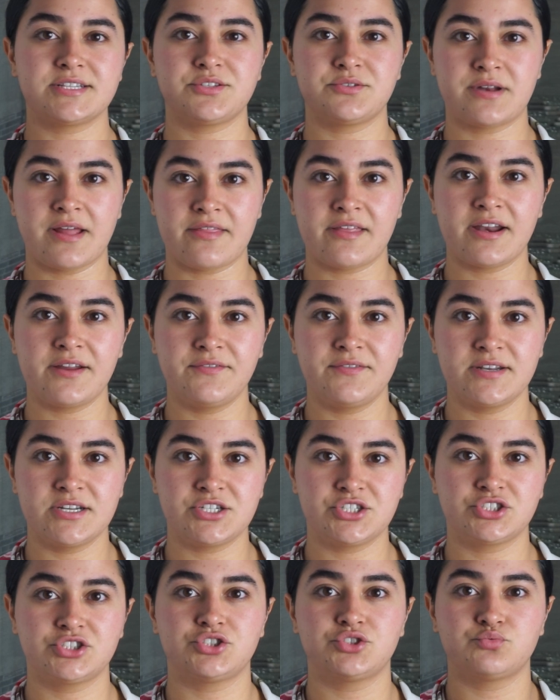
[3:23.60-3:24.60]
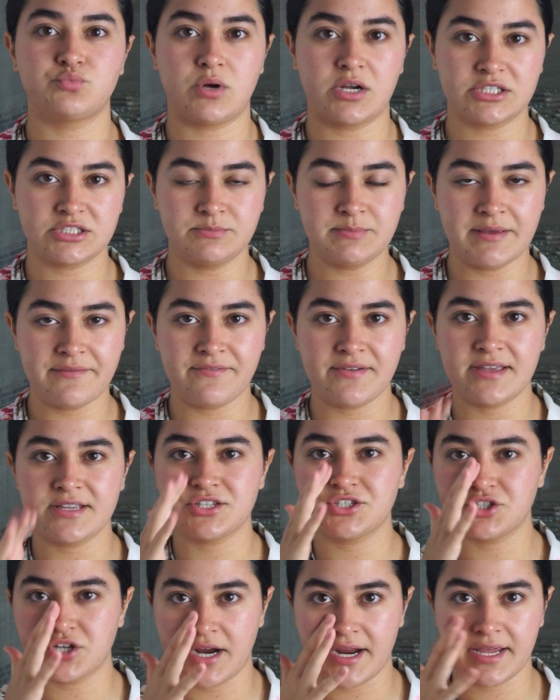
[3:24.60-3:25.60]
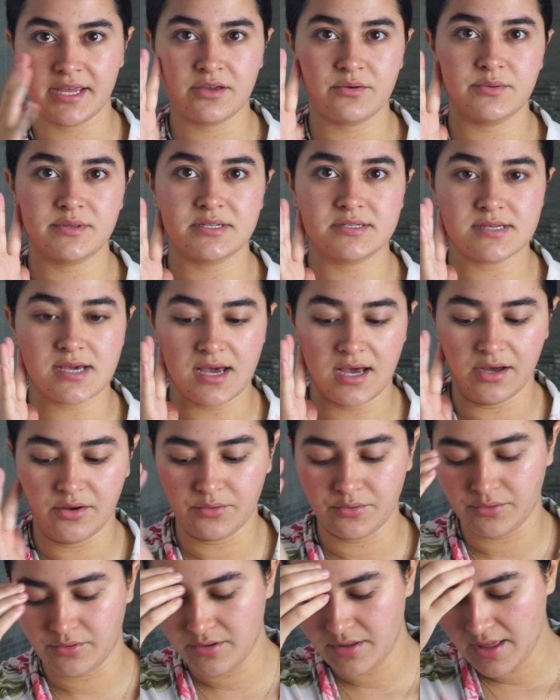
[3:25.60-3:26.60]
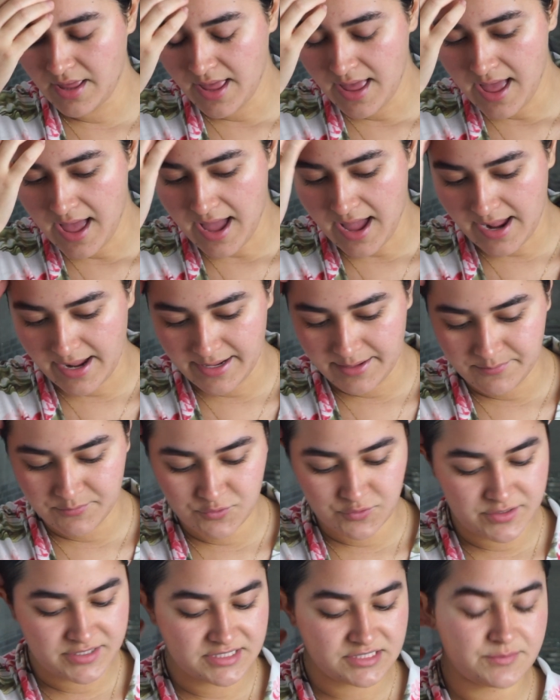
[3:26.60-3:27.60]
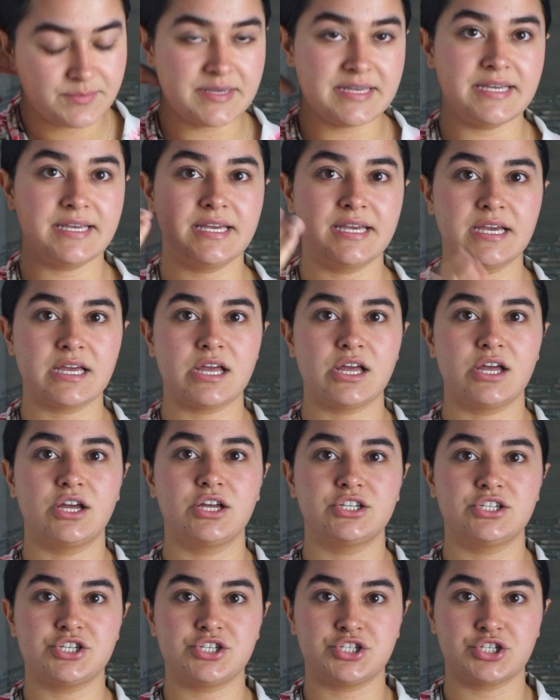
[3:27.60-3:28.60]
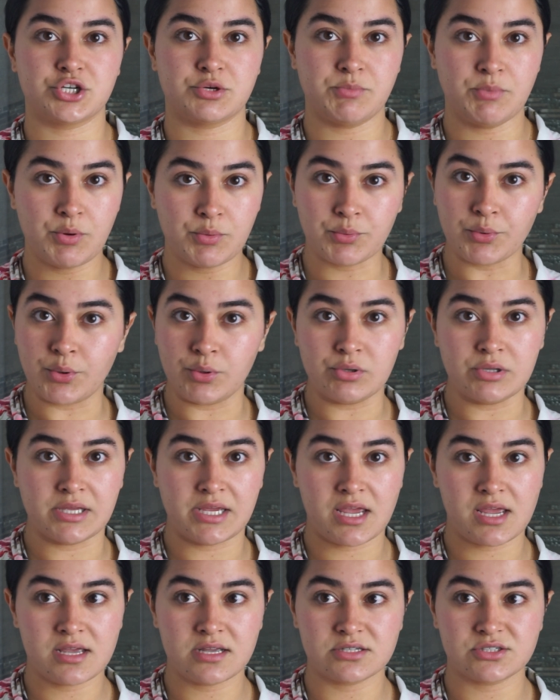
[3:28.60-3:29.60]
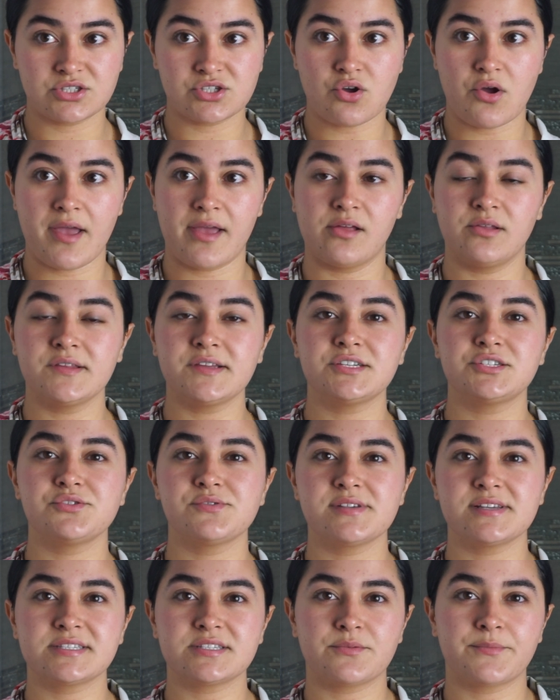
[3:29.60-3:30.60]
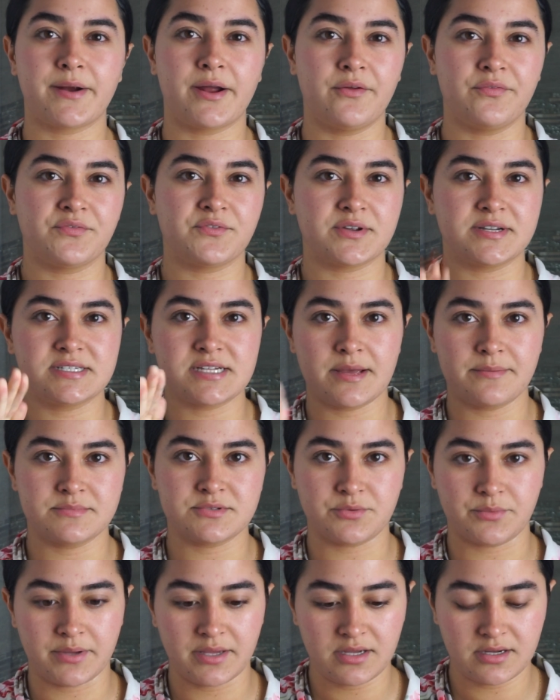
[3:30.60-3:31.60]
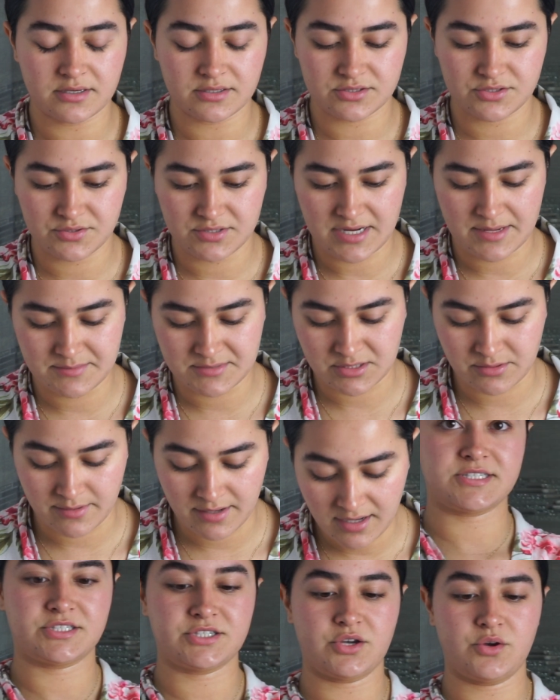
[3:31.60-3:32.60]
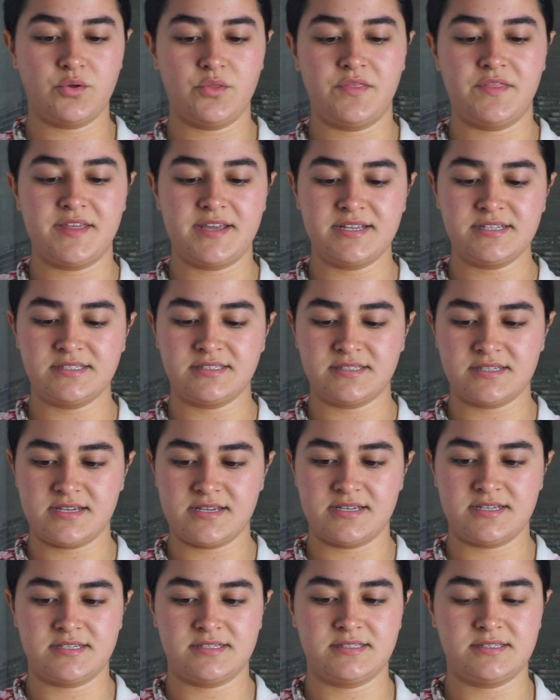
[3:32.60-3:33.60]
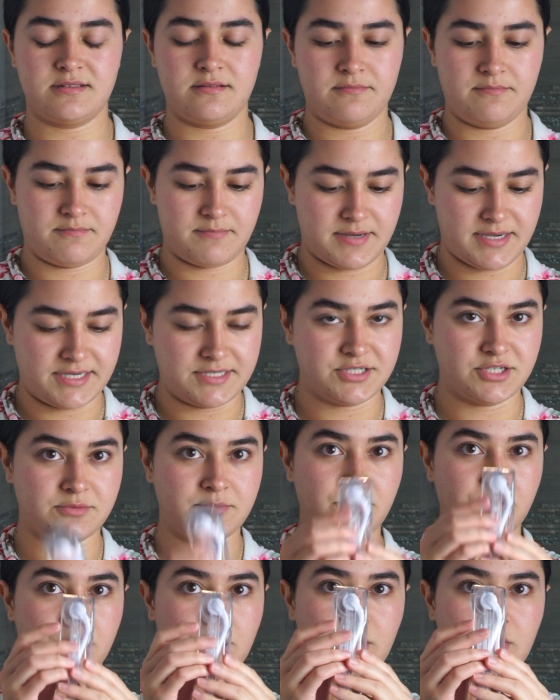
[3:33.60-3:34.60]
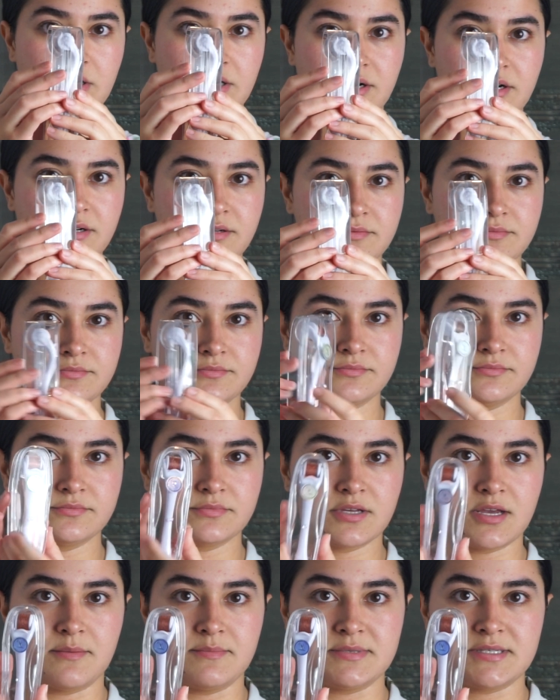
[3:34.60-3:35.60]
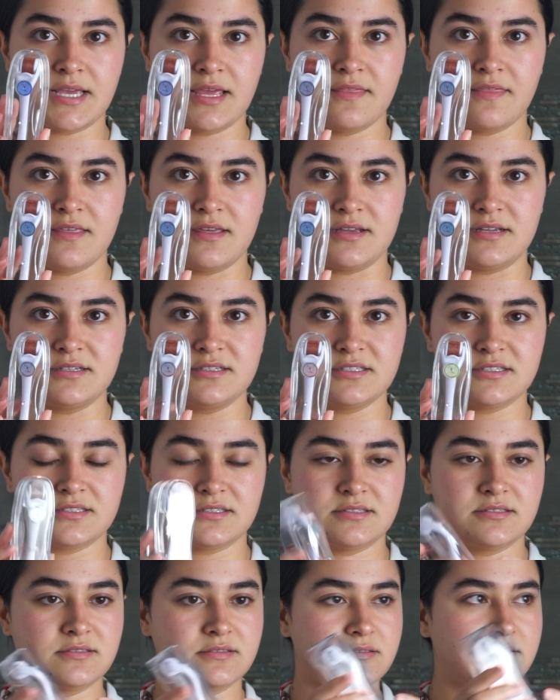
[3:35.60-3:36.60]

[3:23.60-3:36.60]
so now that I finished washing my face, drying it with a towel, I am going to be derma rolling. So I only do this around 2 times a week. So this is my derma roller. Comes like this.